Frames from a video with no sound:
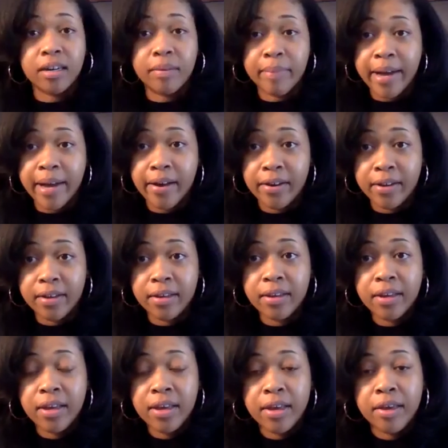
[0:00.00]
about it
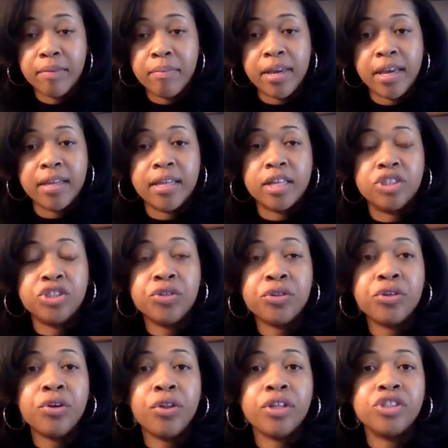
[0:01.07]
being that you
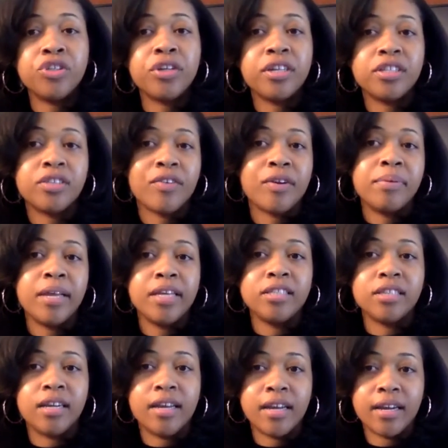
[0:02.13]
knew that you need to replace
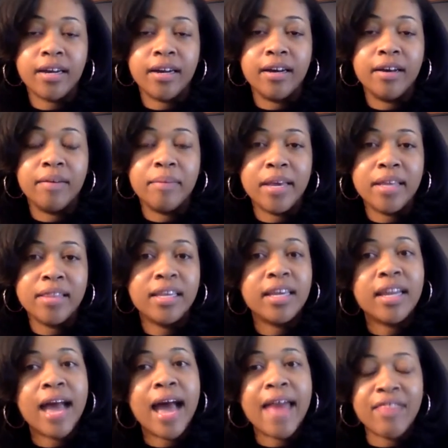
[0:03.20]
your income. And
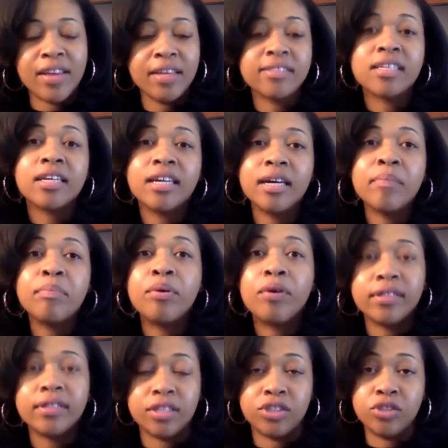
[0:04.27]
then I think it's a good
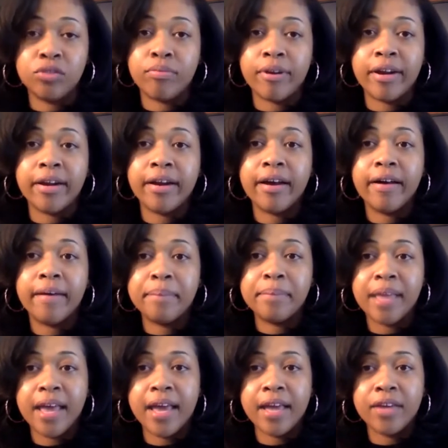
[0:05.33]
point that you bring up
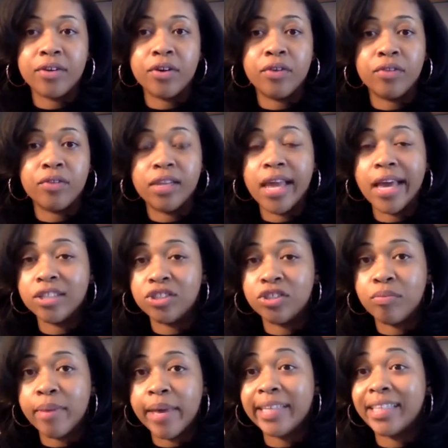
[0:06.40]
that, you know, the less you
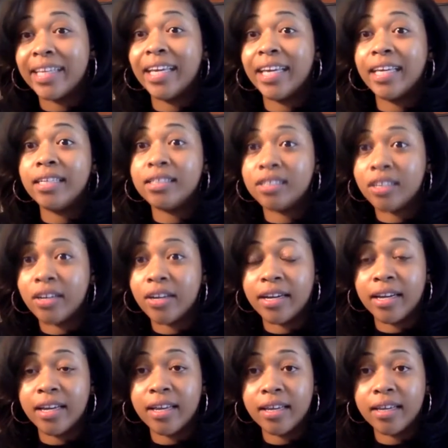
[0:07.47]
make, the easier it
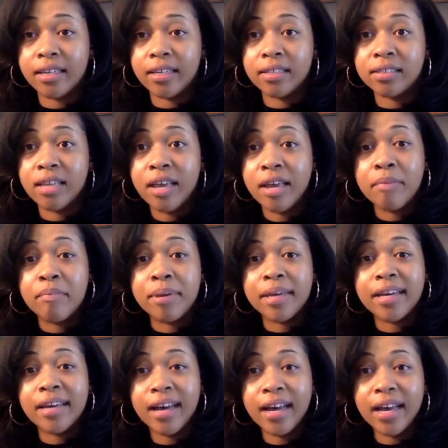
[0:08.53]
is
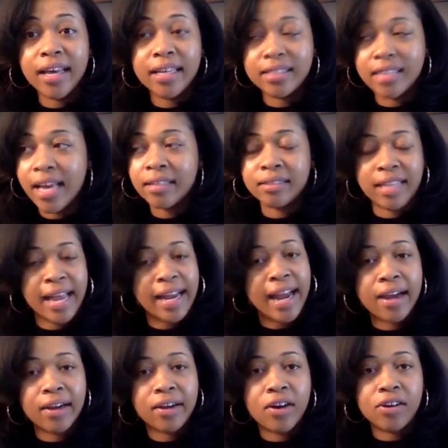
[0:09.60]
because that, that
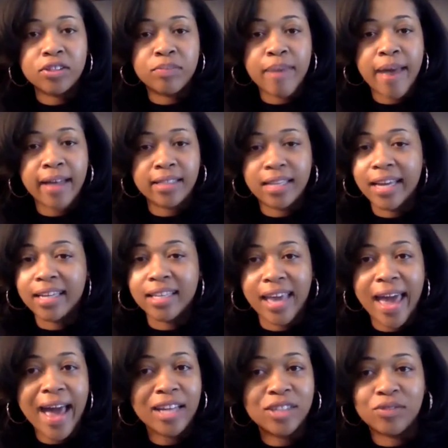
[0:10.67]
of goes back to like the
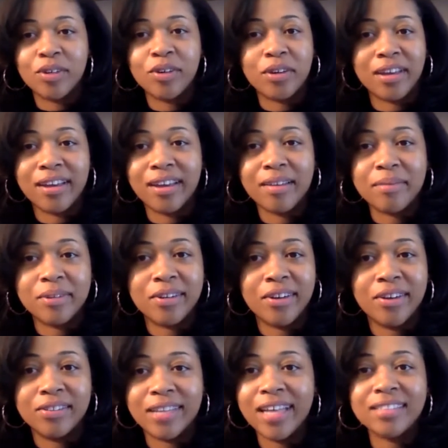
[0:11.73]
cash flow game. You
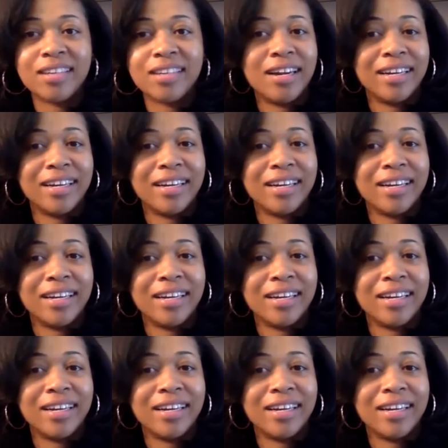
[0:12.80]
know, that's yeah,